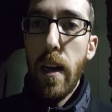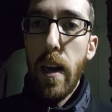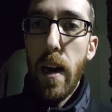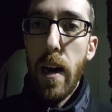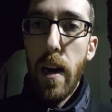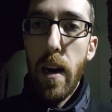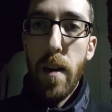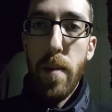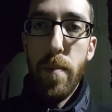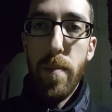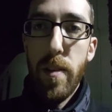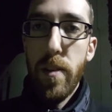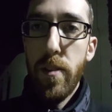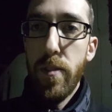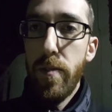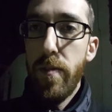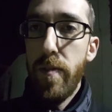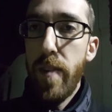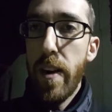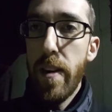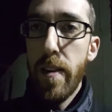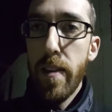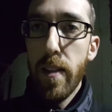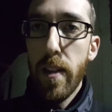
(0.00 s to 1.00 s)
Um, there's
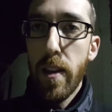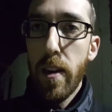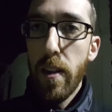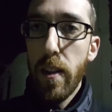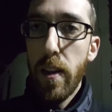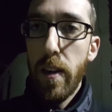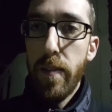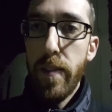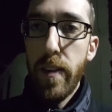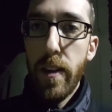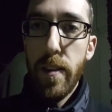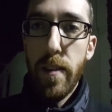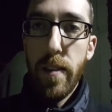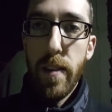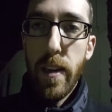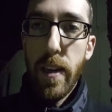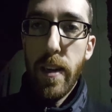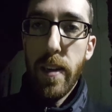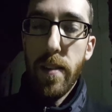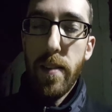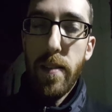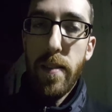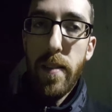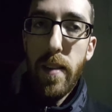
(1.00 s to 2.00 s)
very little of it.
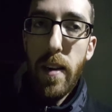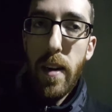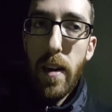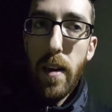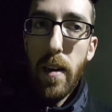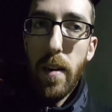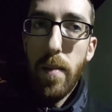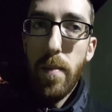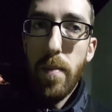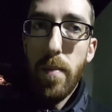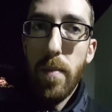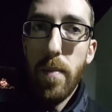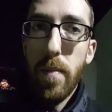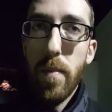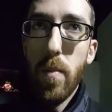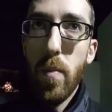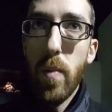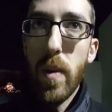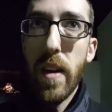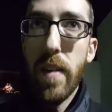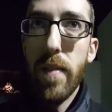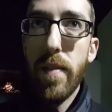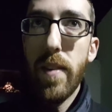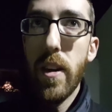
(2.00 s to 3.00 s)
It's um,
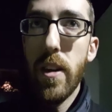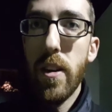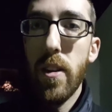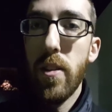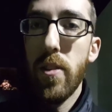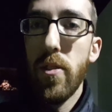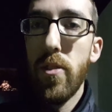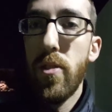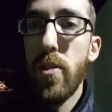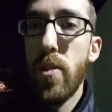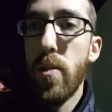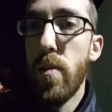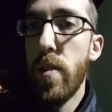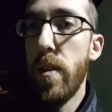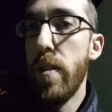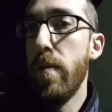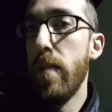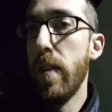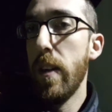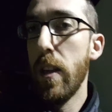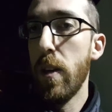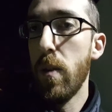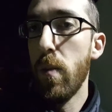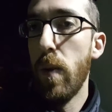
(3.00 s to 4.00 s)
weaved into the story
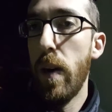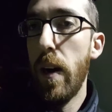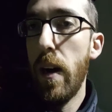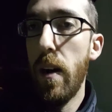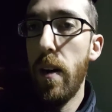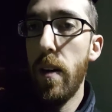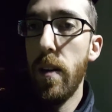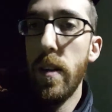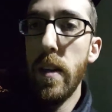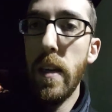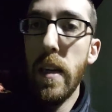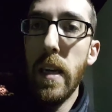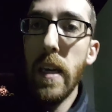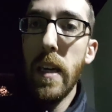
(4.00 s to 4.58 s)
really well.